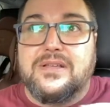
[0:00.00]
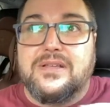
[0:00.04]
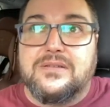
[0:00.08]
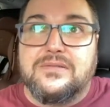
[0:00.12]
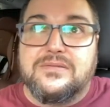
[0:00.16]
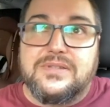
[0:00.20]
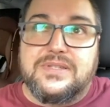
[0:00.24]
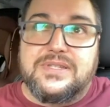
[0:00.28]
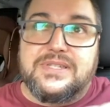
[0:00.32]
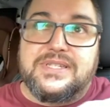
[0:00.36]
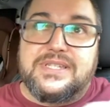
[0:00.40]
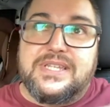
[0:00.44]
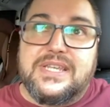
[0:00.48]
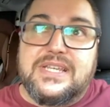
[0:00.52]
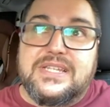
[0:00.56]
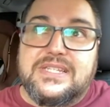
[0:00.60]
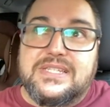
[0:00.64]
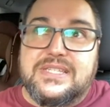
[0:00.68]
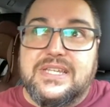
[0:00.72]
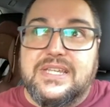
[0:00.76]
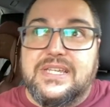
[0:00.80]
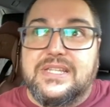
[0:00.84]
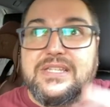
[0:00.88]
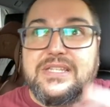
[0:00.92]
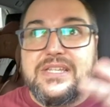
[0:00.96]

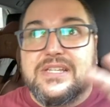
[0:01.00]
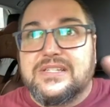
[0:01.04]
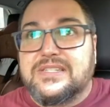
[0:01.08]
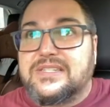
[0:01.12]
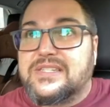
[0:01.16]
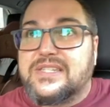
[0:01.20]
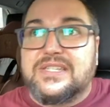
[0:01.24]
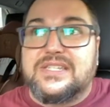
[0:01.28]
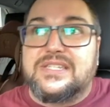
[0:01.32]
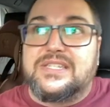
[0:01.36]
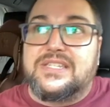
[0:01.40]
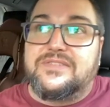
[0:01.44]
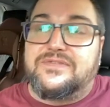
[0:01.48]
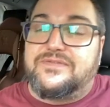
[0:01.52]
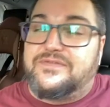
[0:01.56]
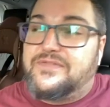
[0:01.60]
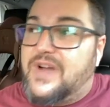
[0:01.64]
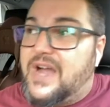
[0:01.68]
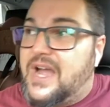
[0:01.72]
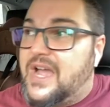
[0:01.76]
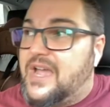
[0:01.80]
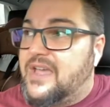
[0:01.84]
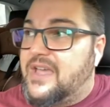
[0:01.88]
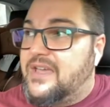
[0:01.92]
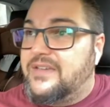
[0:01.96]
60 to
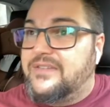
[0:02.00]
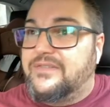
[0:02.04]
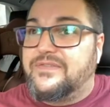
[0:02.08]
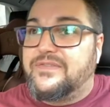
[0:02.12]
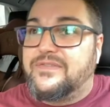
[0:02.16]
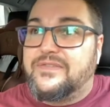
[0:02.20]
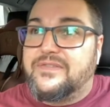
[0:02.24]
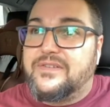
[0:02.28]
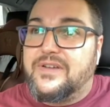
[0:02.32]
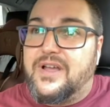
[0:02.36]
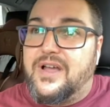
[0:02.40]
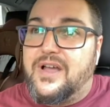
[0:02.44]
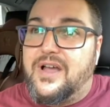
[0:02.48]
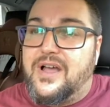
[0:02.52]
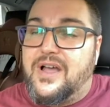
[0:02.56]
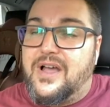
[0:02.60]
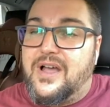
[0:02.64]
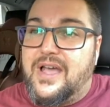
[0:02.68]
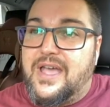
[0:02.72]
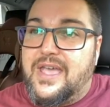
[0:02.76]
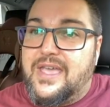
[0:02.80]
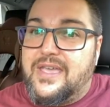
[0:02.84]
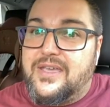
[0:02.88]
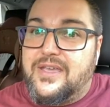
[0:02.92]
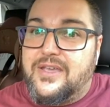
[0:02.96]
65
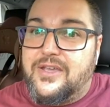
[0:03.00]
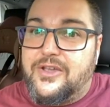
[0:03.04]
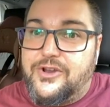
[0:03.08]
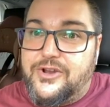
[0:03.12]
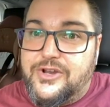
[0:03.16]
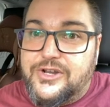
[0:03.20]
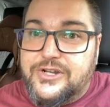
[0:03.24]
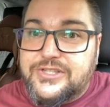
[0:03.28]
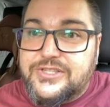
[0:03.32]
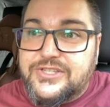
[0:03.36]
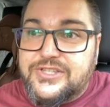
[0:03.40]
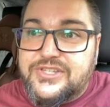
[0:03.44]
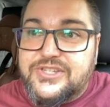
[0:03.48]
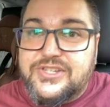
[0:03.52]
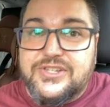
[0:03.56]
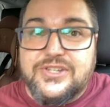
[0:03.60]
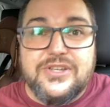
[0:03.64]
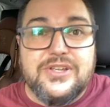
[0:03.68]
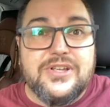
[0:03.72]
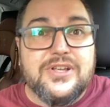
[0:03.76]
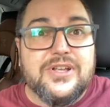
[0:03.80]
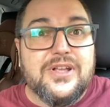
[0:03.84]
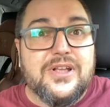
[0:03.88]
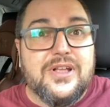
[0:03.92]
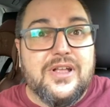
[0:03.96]
hertz,
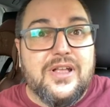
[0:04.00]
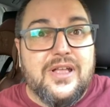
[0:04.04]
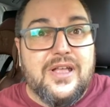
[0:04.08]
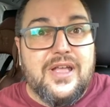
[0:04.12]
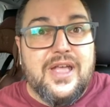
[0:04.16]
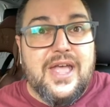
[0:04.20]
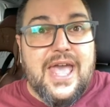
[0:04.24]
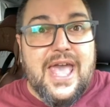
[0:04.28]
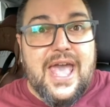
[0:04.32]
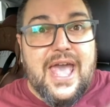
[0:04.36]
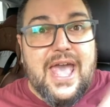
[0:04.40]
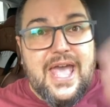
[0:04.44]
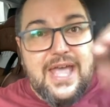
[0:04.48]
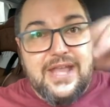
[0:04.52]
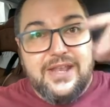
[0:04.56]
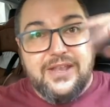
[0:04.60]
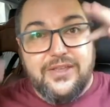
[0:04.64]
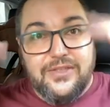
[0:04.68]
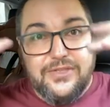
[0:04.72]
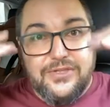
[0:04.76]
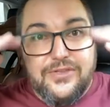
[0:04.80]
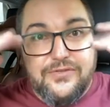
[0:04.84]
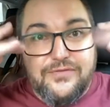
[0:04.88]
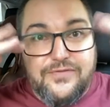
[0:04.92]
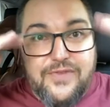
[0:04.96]
and
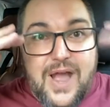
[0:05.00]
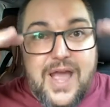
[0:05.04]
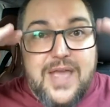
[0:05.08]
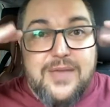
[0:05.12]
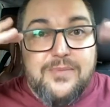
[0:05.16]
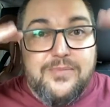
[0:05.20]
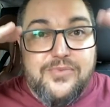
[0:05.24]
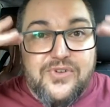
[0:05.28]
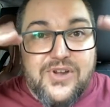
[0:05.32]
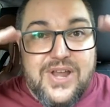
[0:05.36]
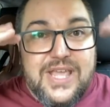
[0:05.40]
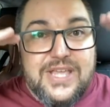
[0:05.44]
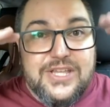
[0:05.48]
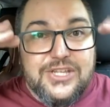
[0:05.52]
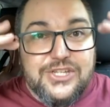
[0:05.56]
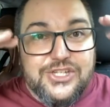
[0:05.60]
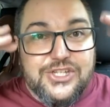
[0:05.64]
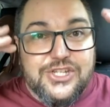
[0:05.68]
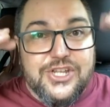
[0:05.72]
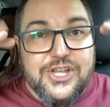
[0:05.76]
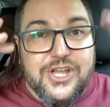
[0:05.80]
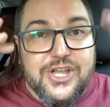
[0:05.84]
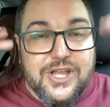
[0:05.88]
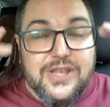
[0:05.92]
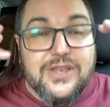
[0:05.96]
the
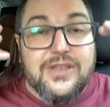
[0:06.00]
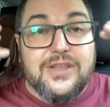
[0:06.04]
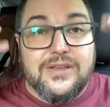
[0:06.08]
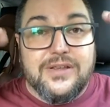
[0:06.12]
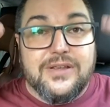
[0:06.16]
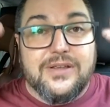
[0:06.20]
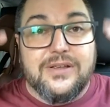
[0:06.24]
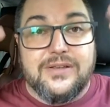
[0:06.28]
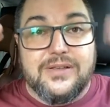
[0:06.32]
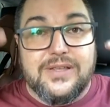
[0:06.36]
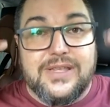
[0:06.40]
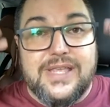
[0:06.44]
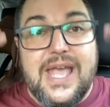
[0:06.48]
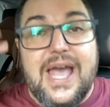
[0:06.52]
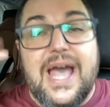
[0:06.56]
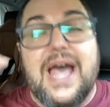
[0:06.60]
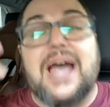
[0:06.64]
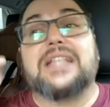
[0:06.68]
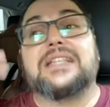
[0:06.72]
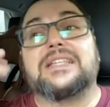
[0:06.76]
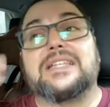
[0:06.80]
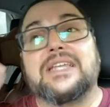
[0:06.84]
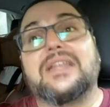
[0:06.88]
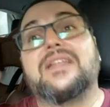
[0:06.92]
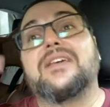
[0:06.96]
vibration, yeah,
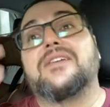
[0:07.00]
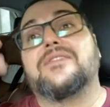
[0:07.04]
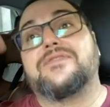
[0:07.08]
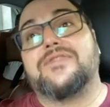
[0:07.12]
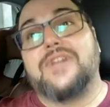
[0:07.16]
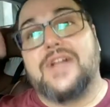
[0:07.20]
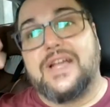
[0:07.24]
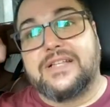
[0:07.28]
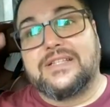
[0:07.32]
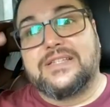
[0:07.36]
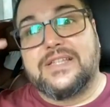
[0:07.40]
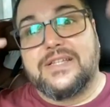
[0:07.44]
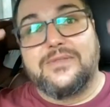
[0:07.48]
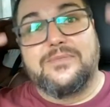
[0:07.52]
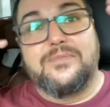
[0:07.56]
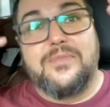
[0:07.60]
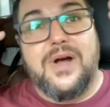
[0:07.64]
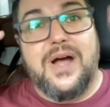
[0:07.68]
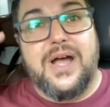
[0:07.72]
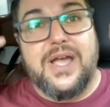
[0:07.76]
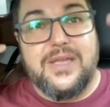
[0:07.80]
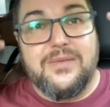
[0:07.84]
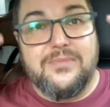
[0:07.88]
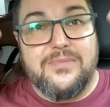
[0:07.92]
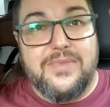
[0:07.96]
did infected
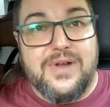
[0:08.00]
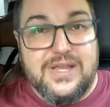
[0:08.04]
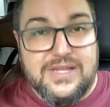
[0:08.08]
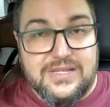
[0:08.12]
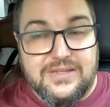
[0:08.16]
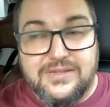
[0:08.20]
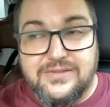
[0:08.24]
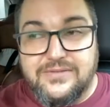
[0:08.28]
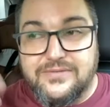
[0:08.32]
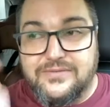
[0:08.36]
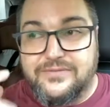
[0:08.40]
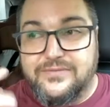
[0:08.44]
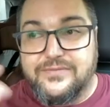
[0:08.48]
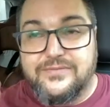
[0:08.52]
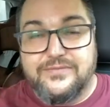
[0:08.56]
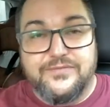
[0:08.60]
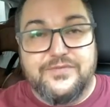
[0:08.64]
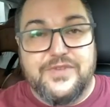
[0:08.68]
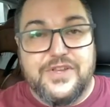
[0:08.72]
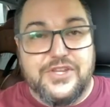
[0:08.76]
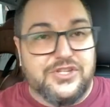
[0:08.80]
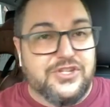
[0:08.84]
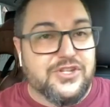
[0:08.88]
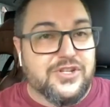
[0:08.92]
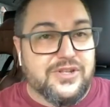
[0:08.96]
my
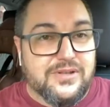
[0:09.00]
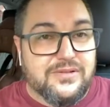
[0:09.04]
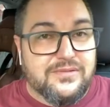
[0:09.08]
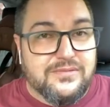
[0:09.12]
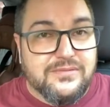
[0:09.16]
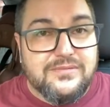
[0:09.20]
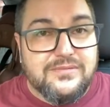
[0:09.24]
vision.